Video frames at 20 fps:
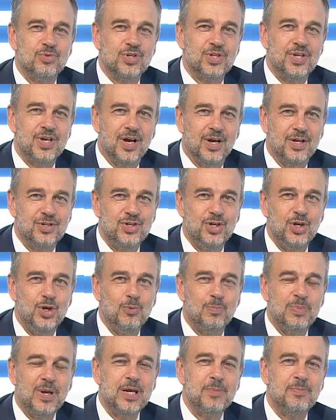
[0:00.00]
to the
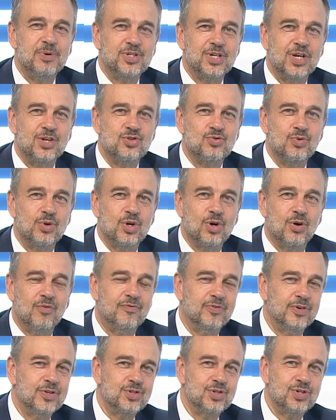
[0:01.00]
ITU Plenipotentiary
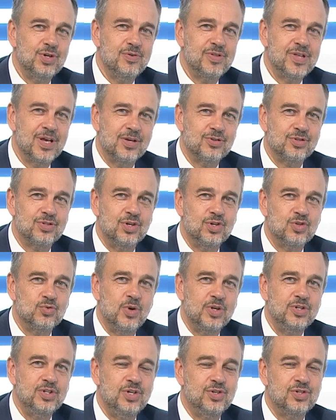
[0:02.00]
Conference
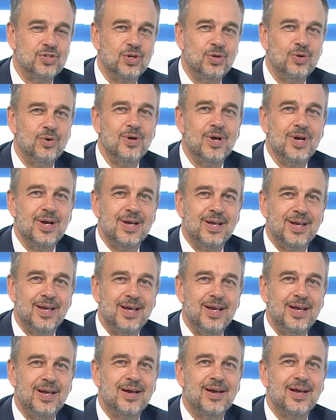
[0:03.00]
2022
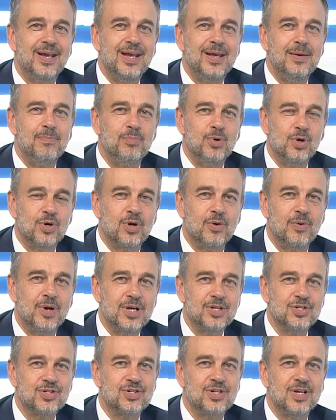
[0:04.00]
here in
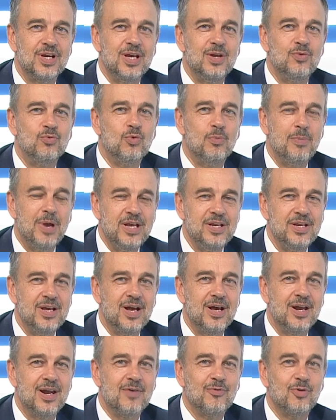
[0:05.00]
Bucharest in
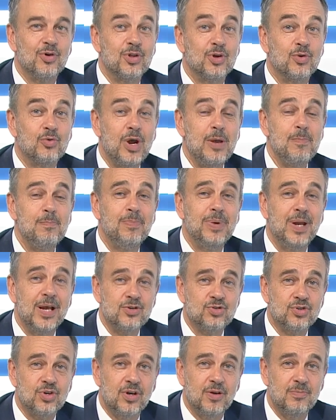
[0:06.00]
Romania, and I've got the great
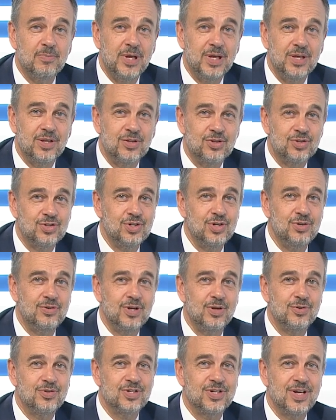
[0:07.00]
pleasure of being in the
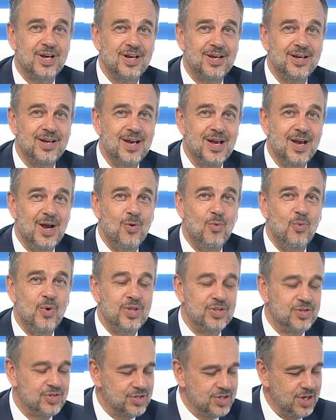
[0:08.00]
studio today
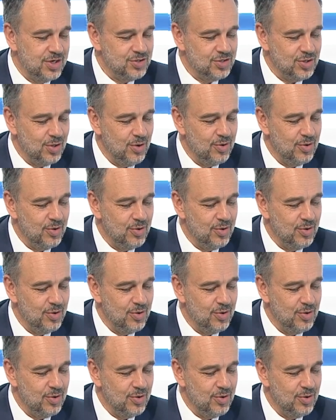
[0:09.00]
with Seizo